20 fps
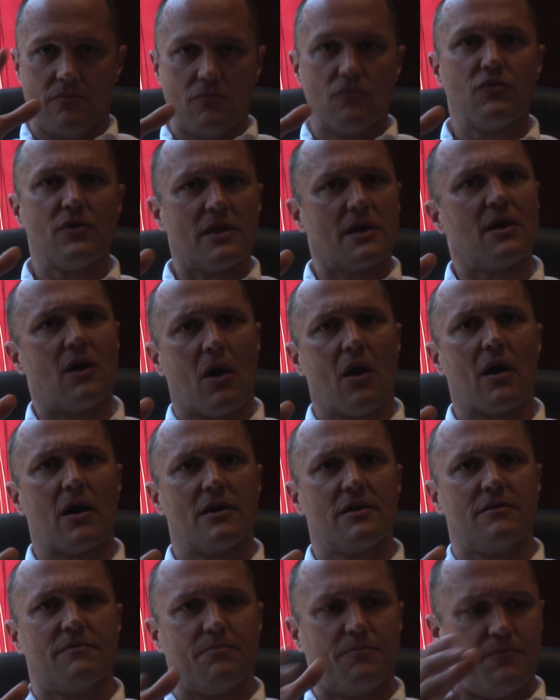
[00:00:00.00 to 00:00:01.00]
really
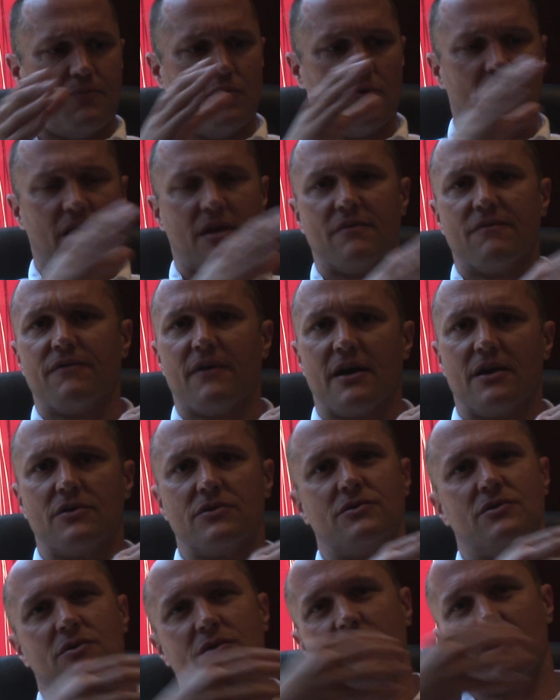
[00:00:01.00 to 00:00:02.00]
hard to put in fighters
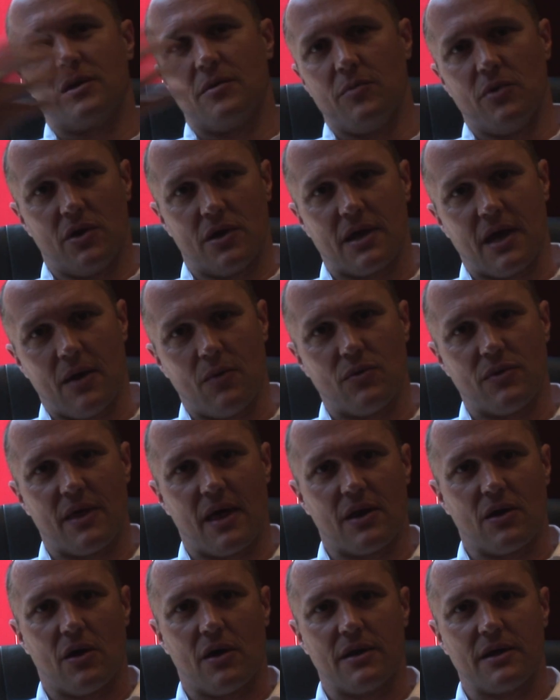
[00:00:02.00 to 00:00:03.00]
who could communicate with
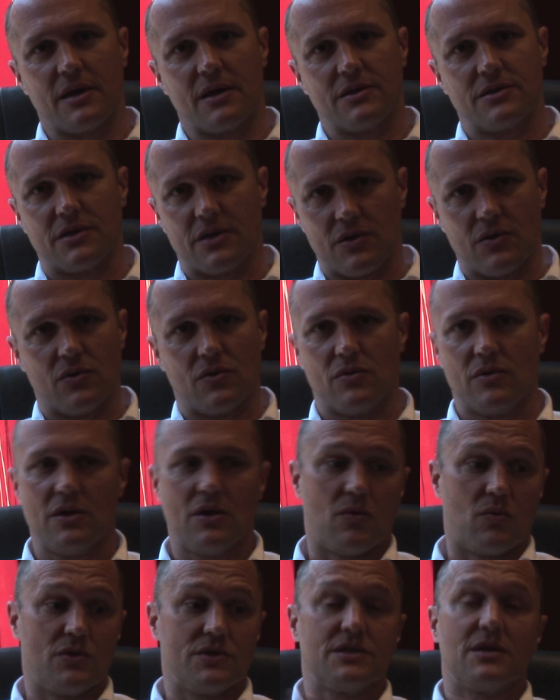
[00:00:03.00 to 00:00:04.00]
that audience and
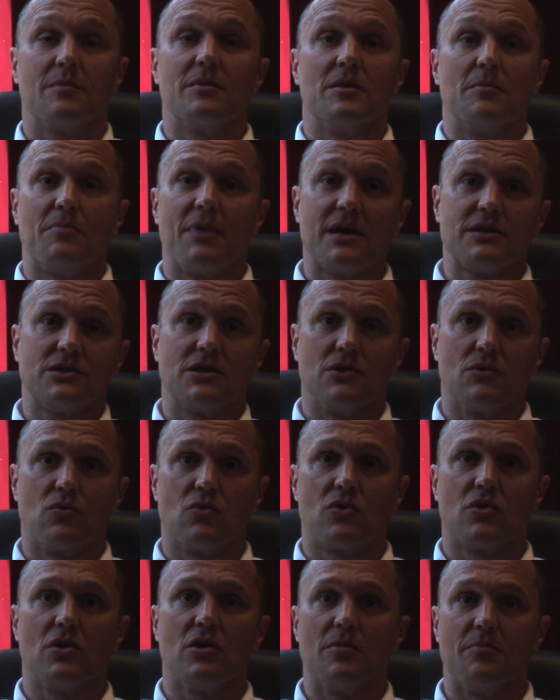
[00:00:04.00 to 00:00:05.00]
who, were some of the best in the
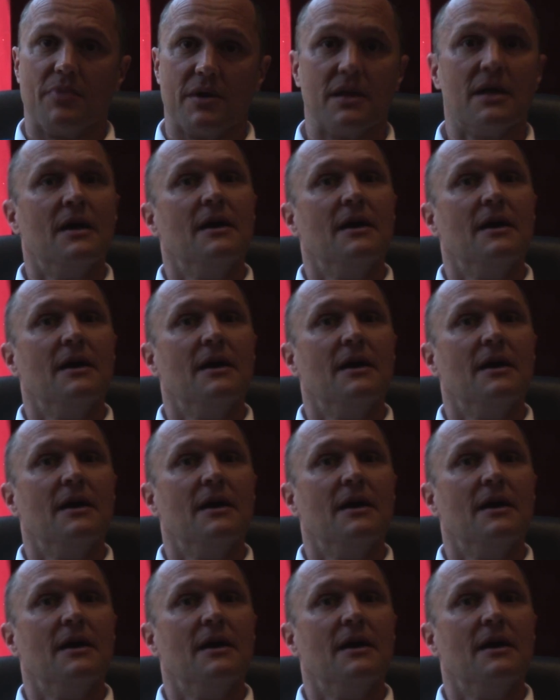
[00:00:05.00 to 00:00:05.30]
world, but